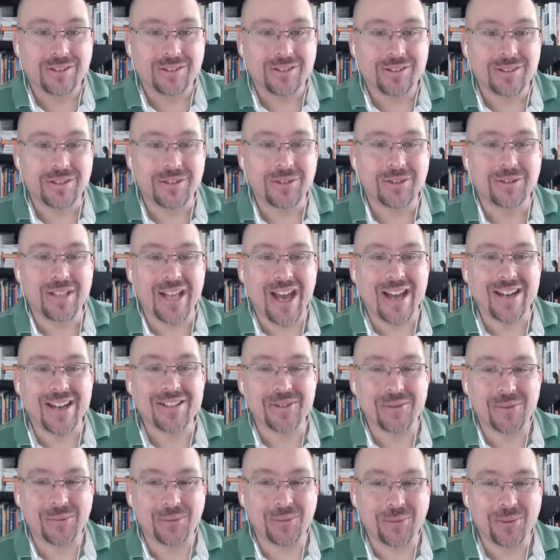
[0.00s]
Dude, that
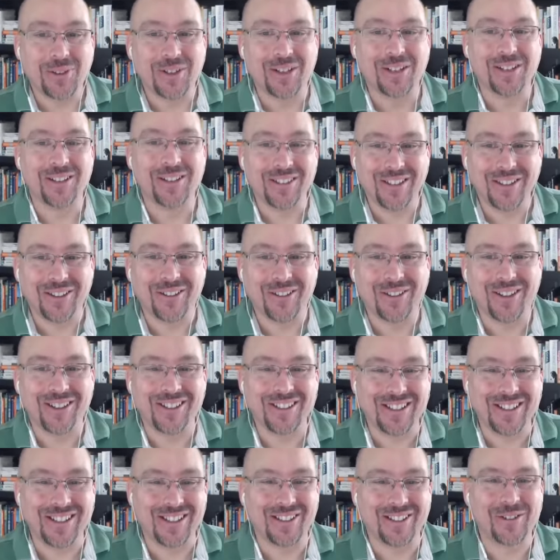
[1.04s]
is really,
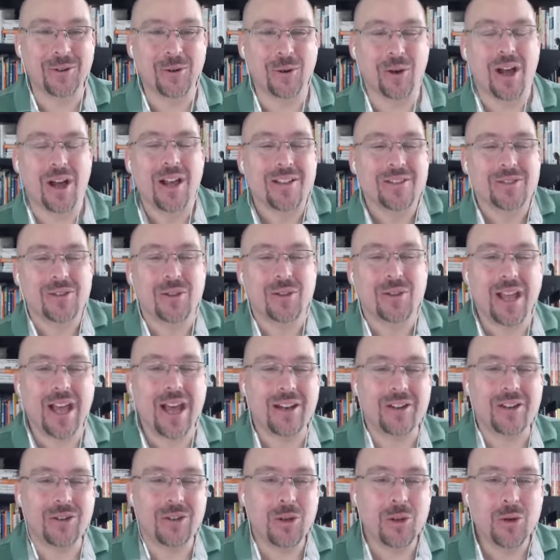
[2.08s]
really cool. So they
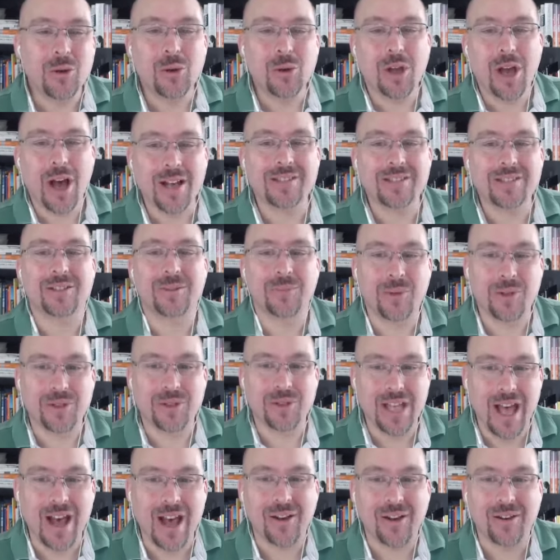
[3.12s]
got new
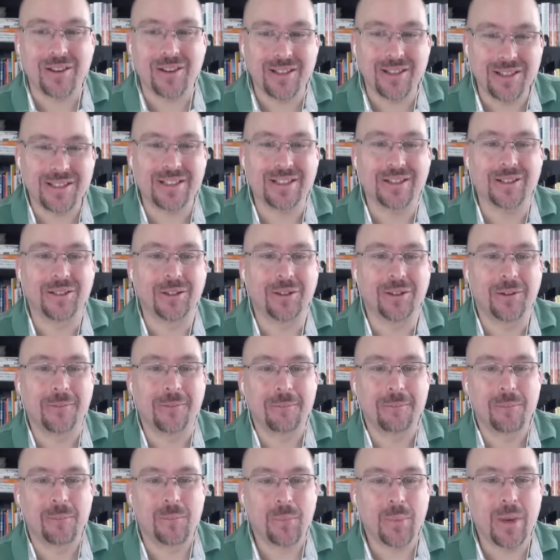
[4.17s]
customers out of the deal
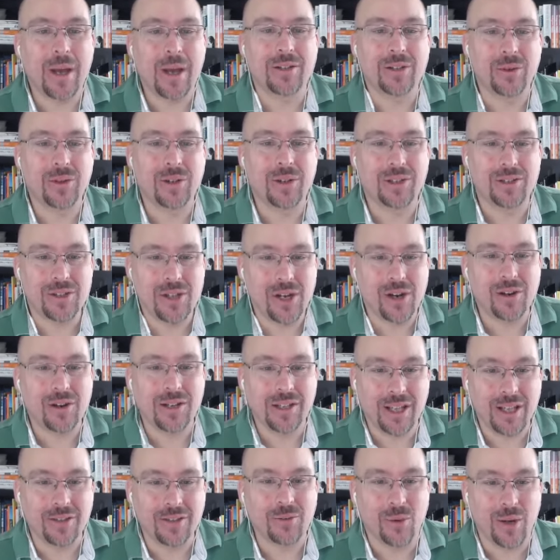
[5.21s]
by doing a
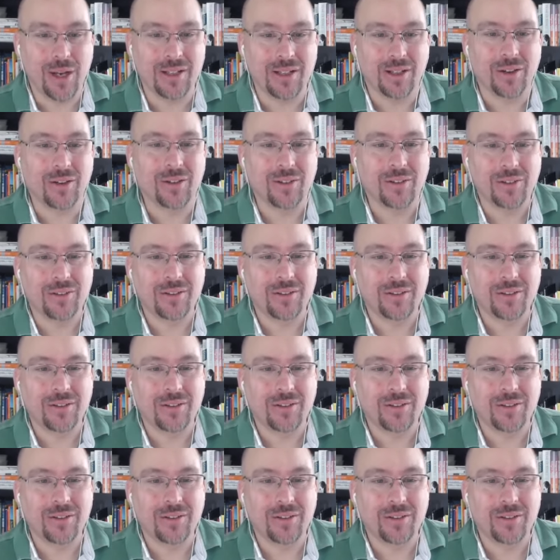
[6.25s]
charity giveaway deal.